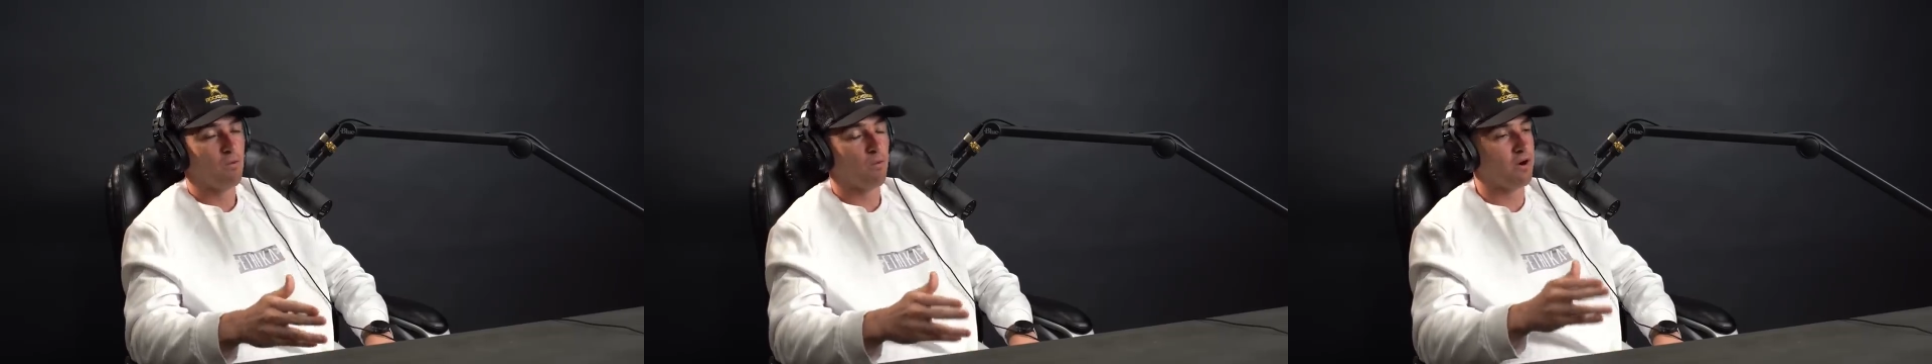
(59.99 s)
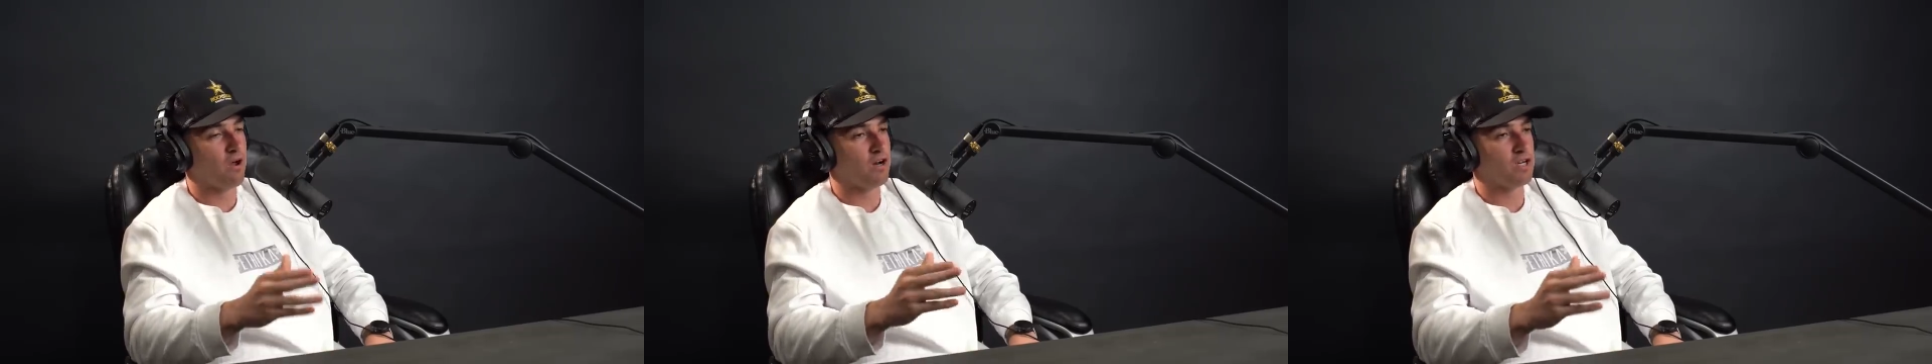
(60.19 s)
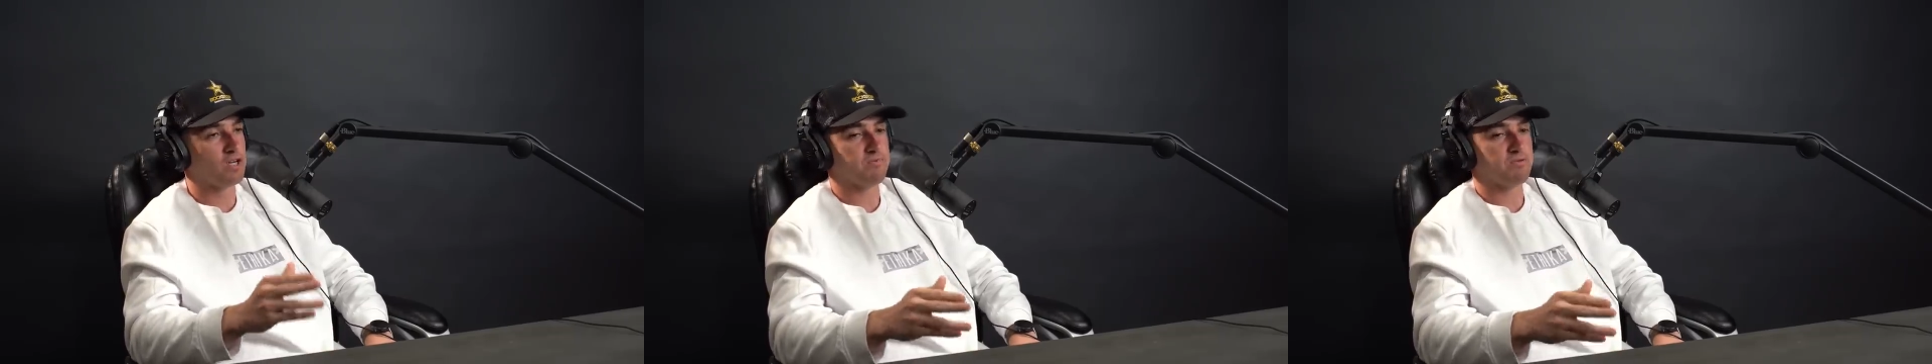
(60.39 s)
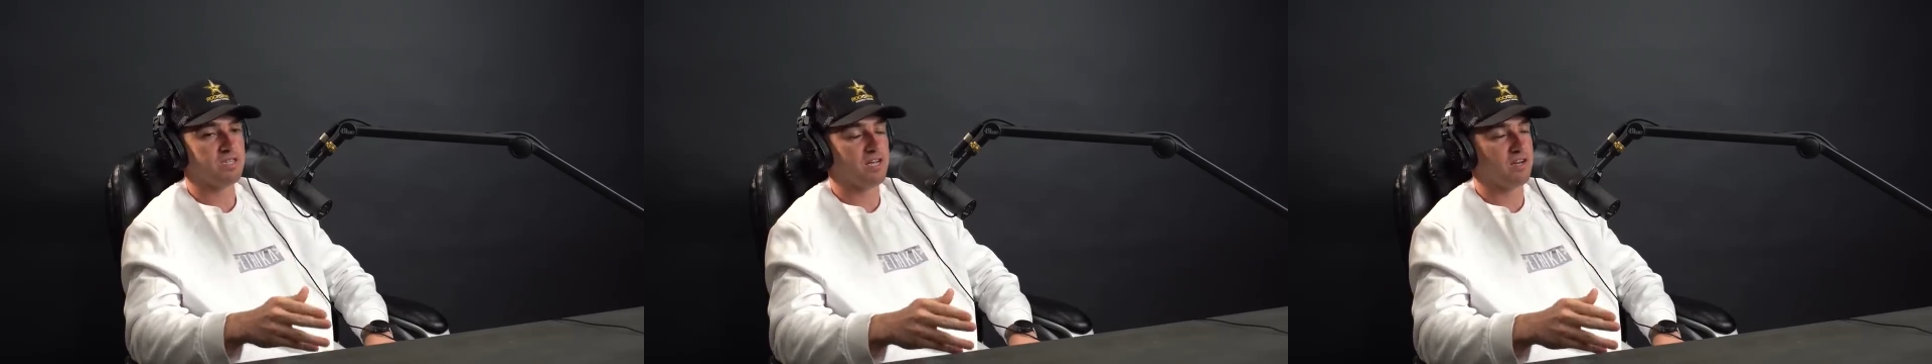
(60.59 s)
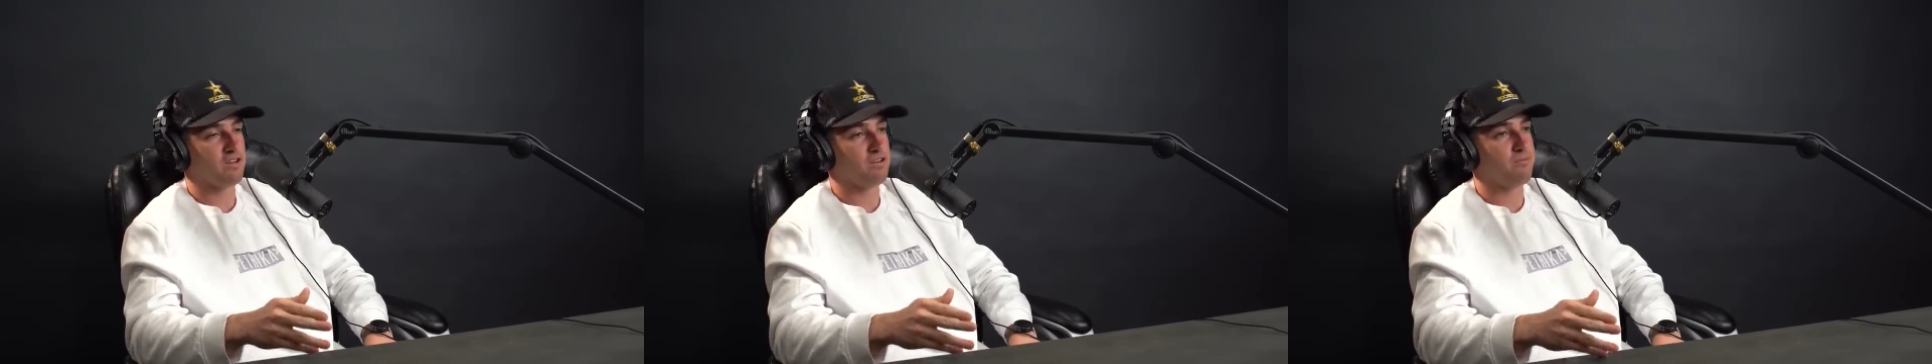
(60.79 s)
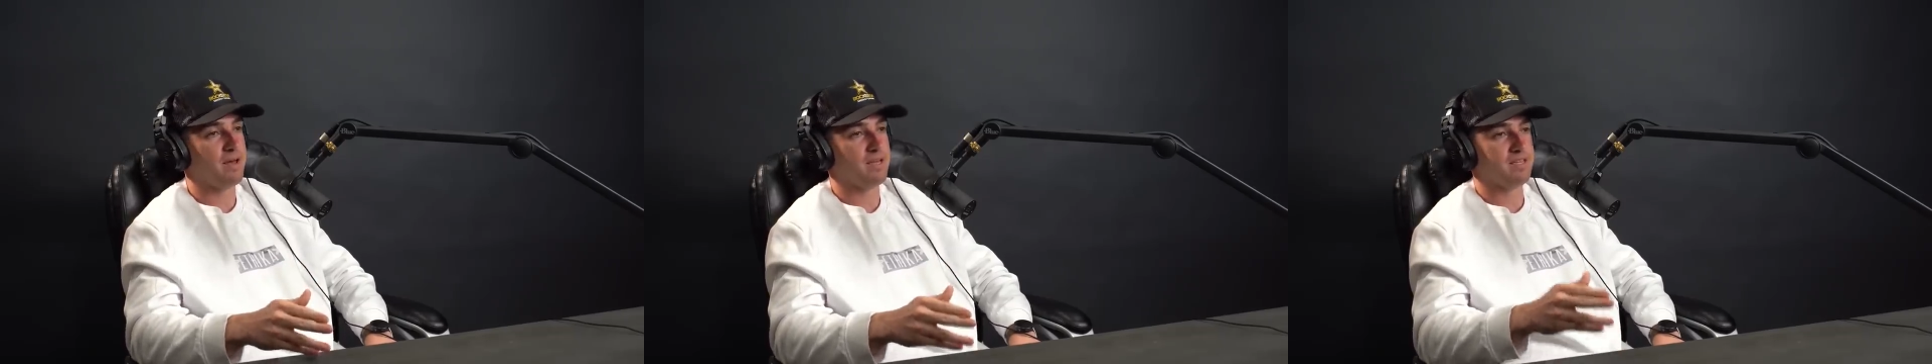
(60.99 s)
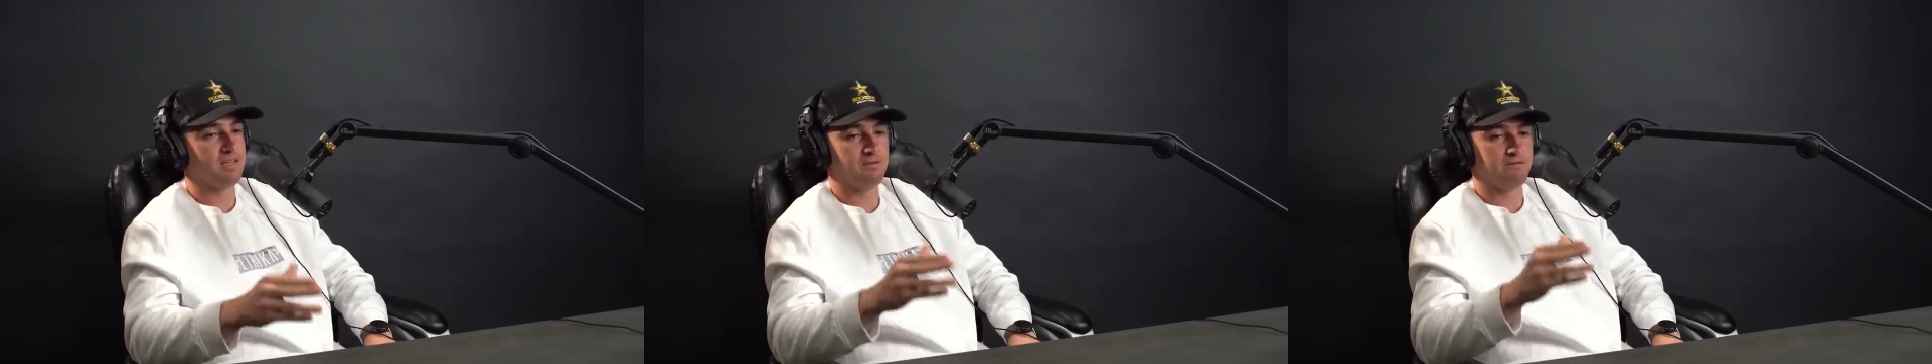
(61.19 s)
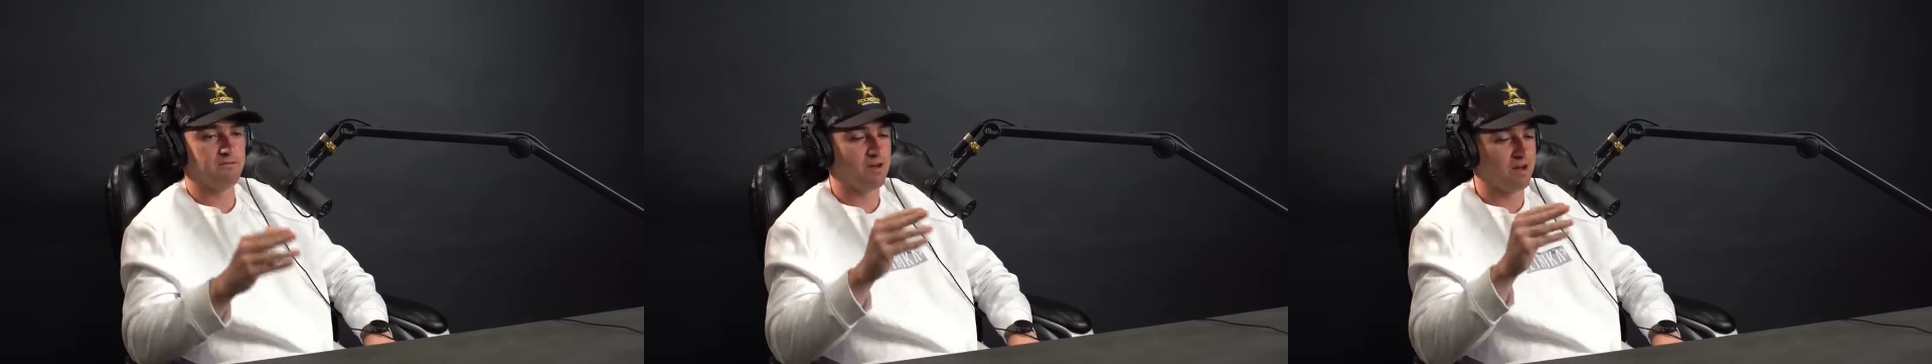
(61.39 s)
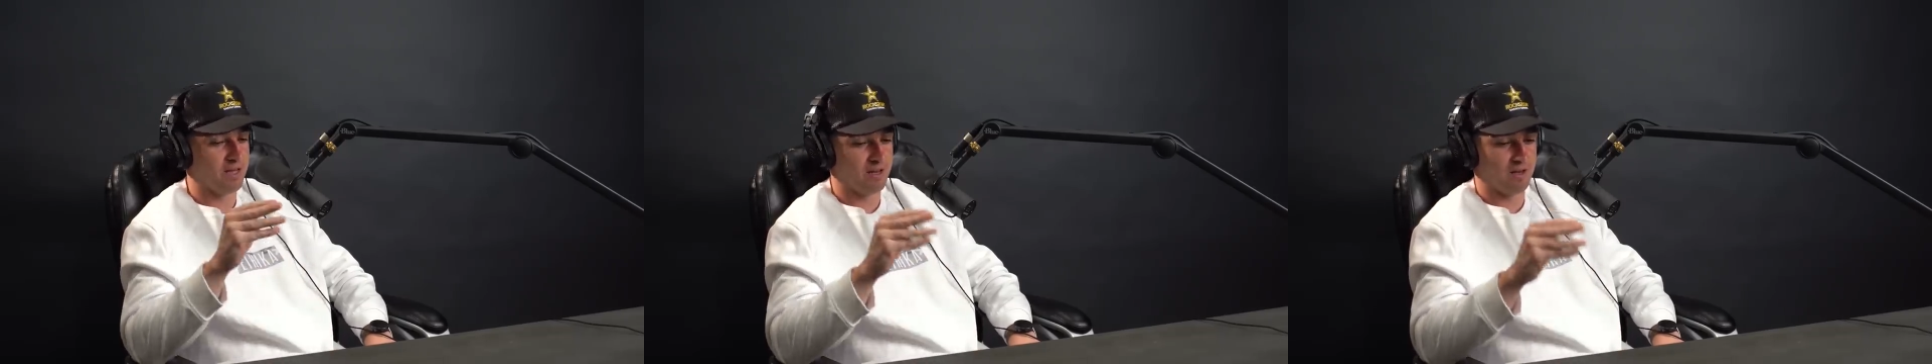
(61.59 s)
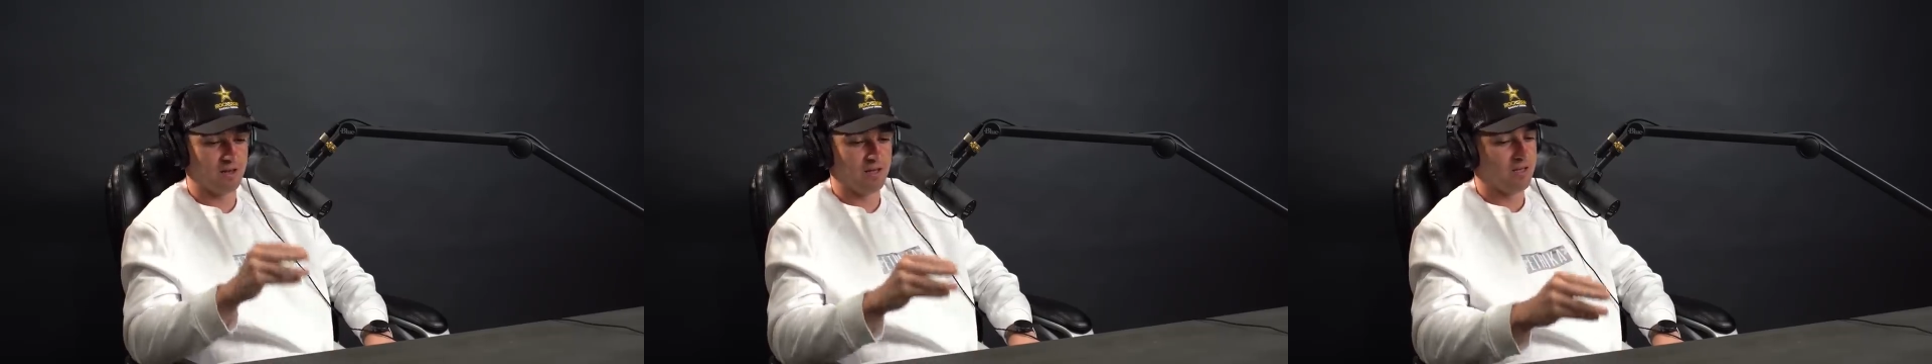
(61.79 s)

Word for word: 100% committed fucking,